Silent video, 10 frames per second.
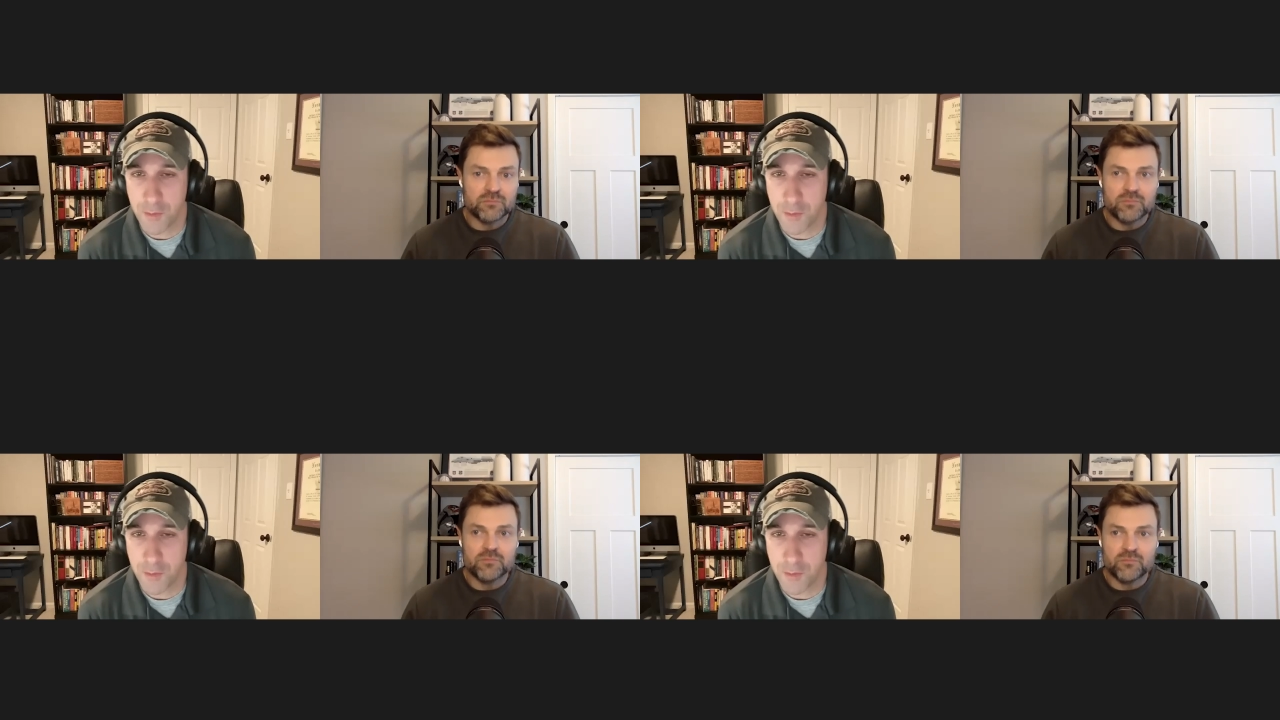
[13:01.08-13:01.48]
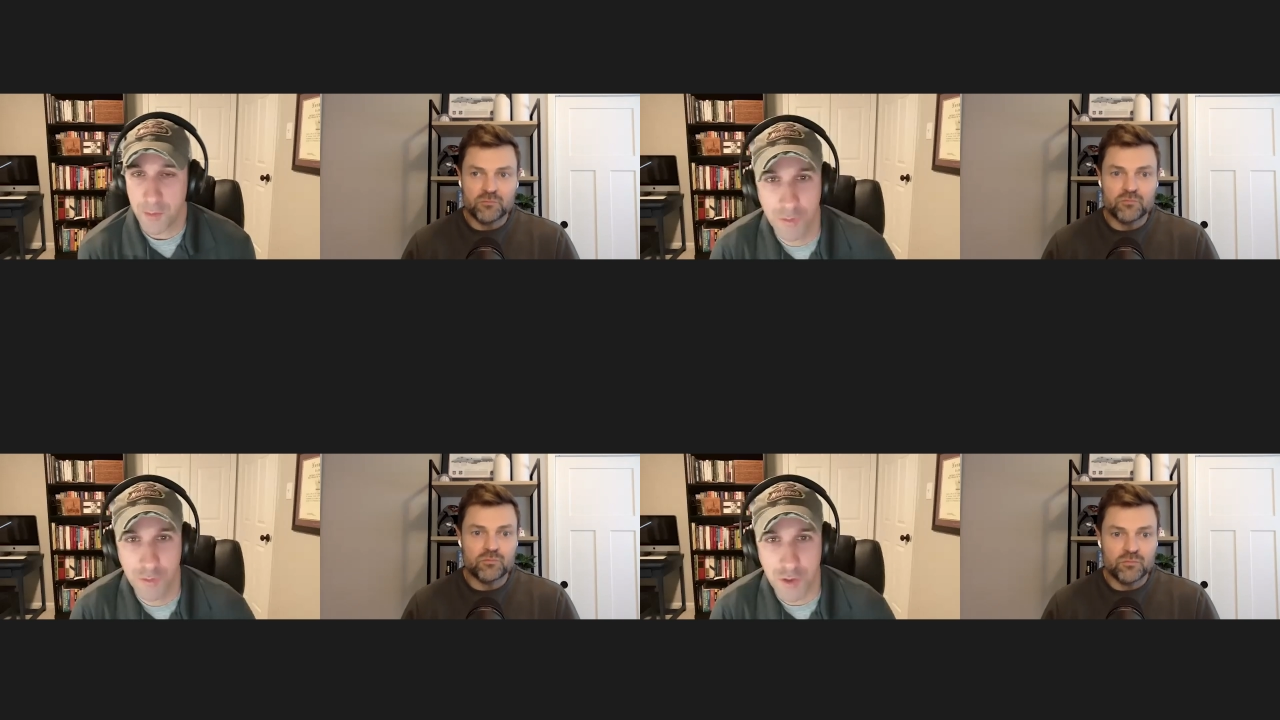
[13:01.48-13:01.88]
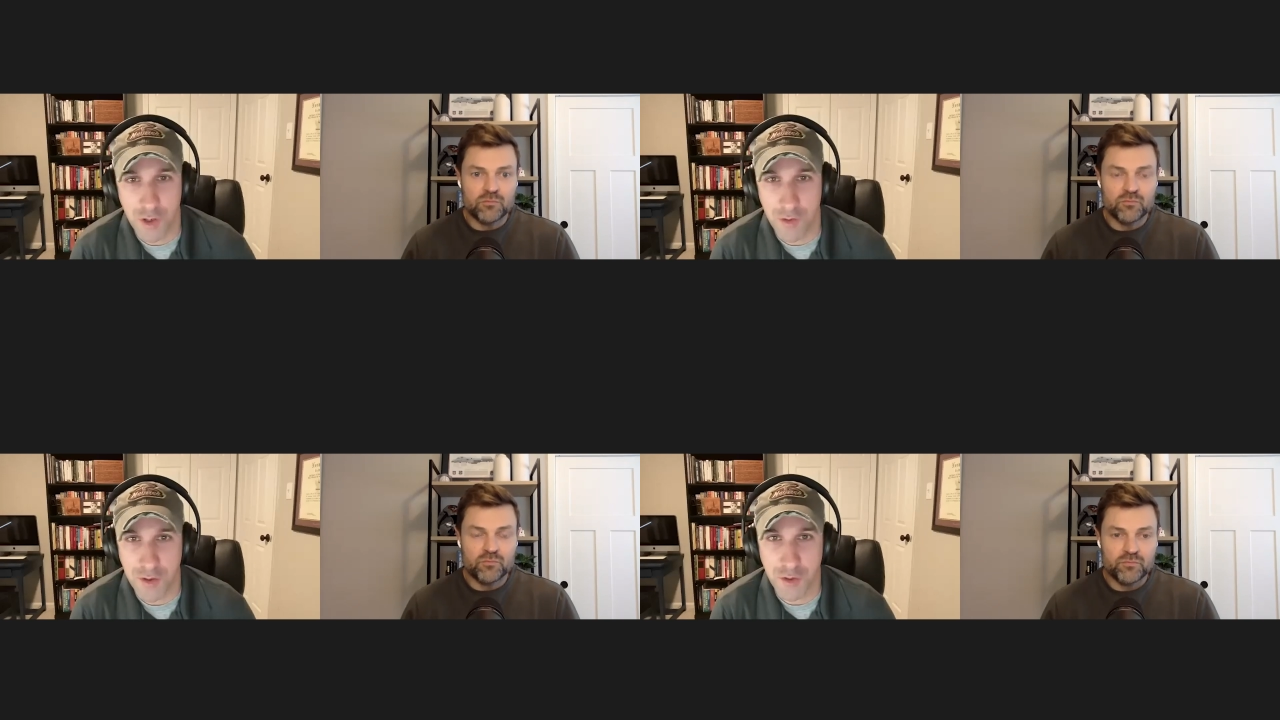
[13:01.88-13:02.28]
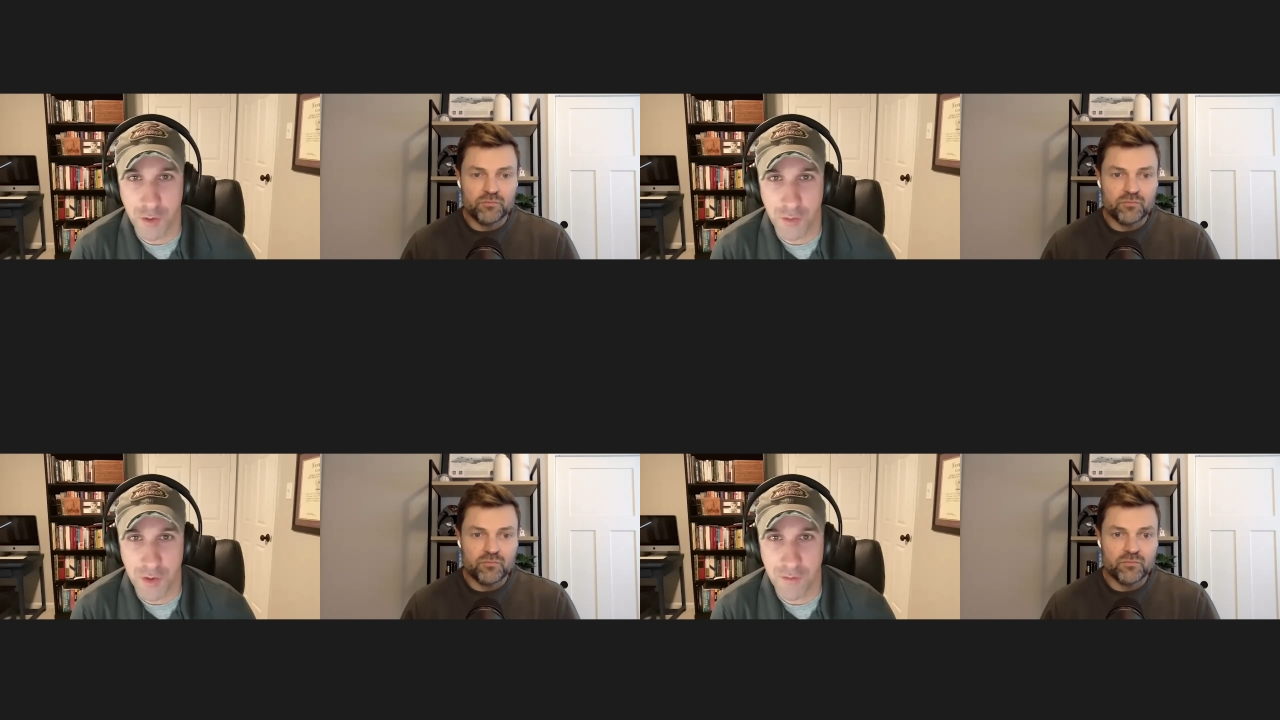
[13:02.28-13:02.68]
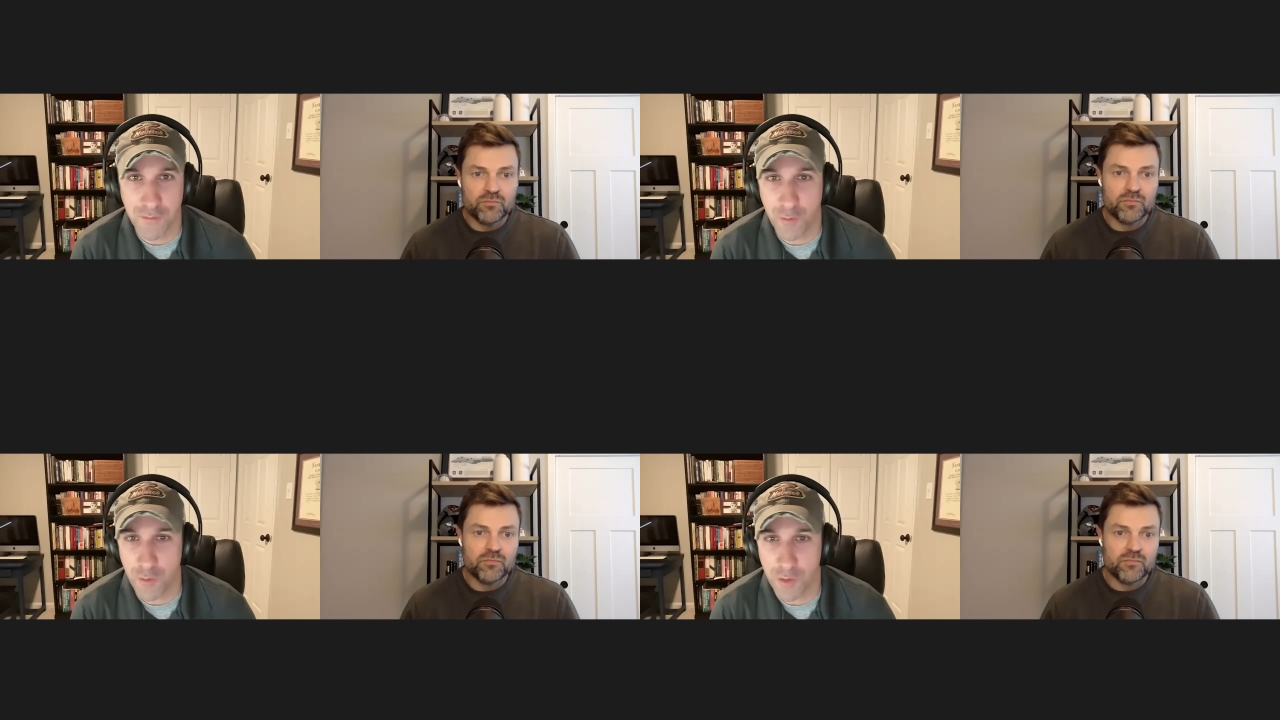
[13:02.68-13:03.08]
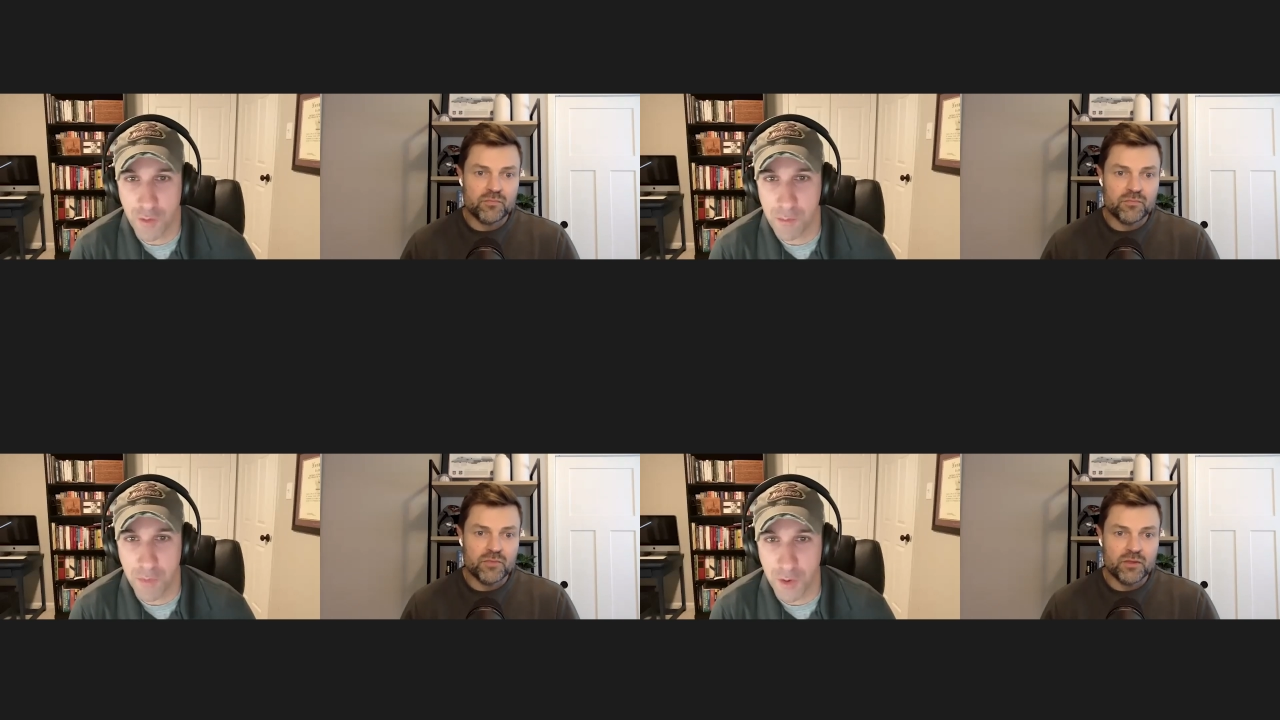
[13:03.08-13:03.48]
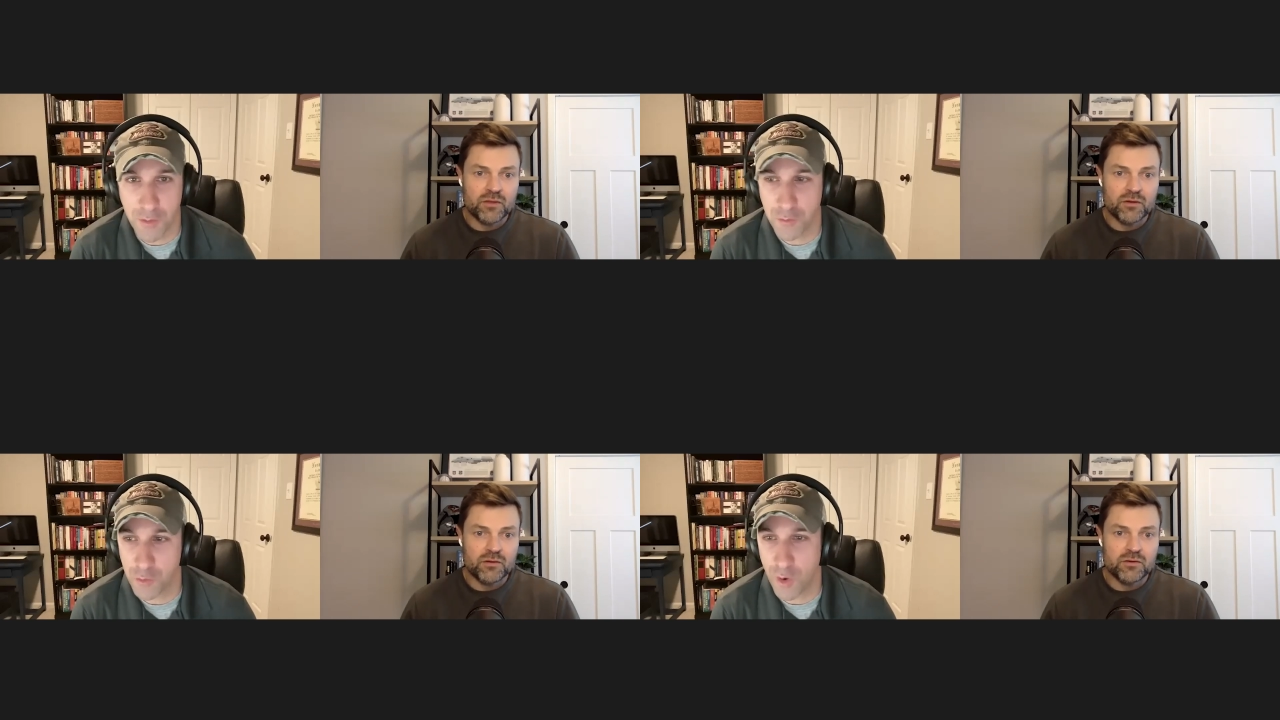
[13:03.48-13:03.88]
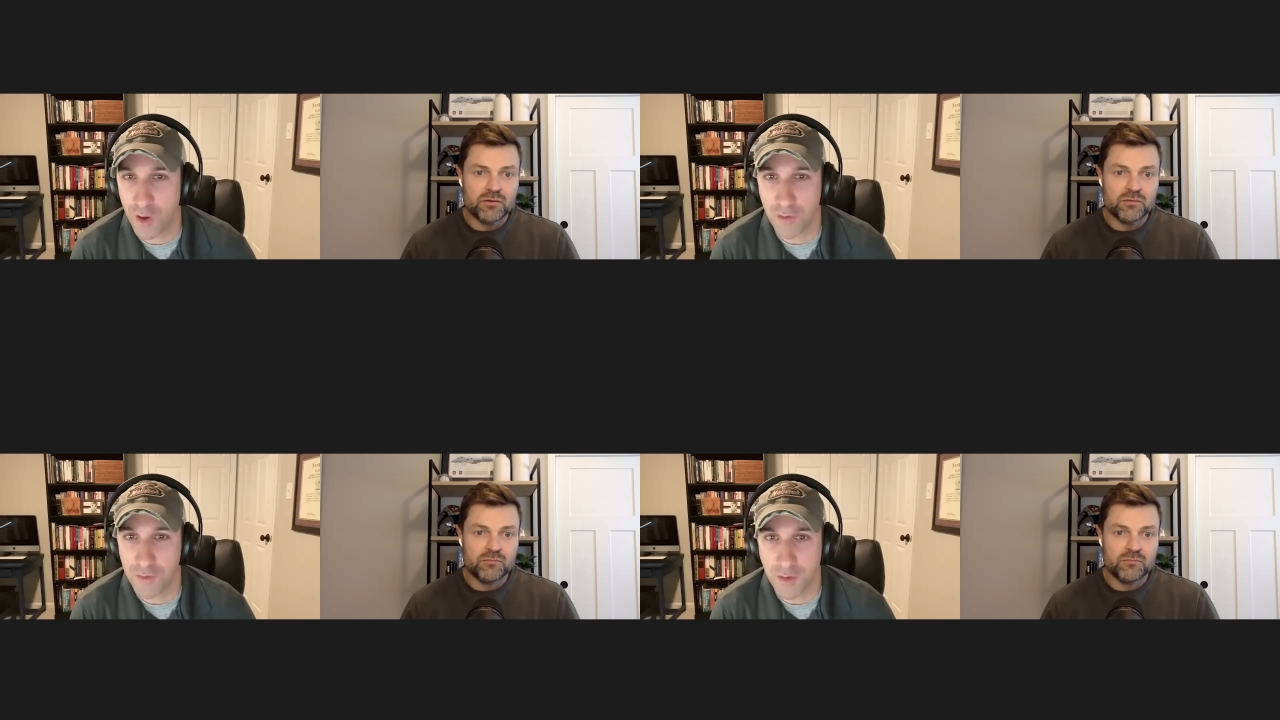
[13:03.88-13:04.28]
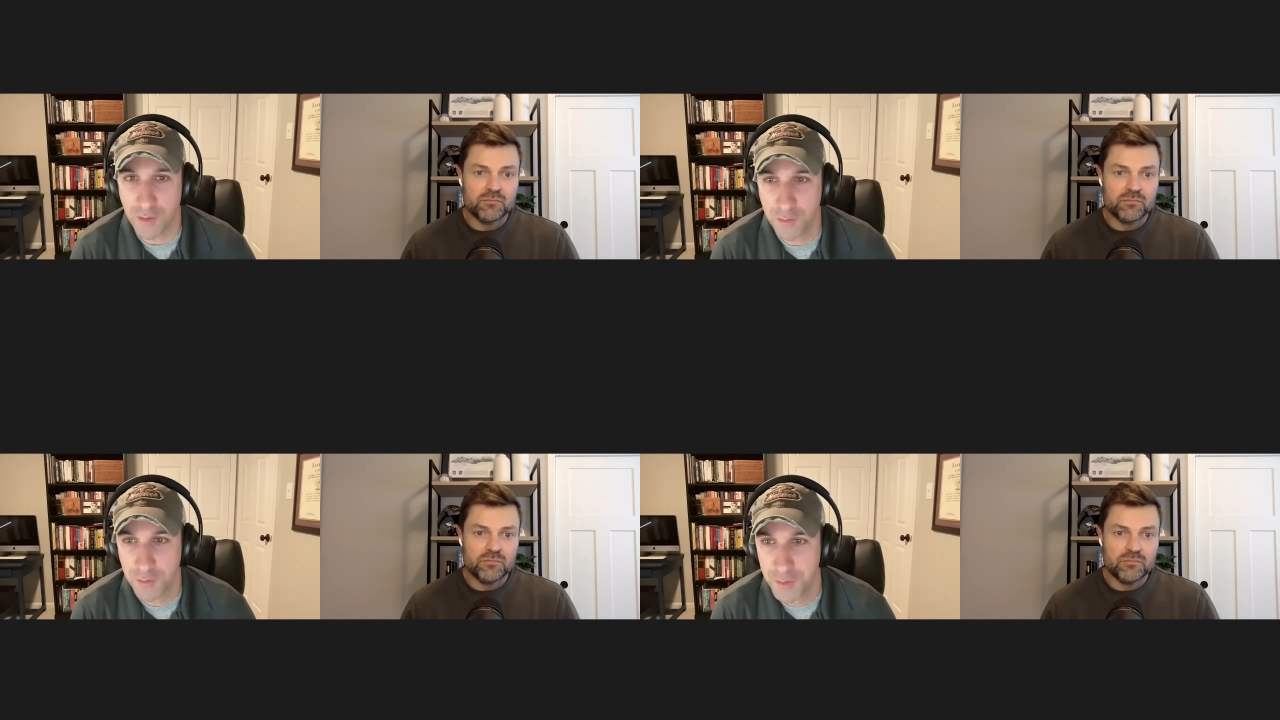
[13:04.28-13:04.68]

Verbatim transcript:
Speaker 1: burned. You know, generation three and four burned through all of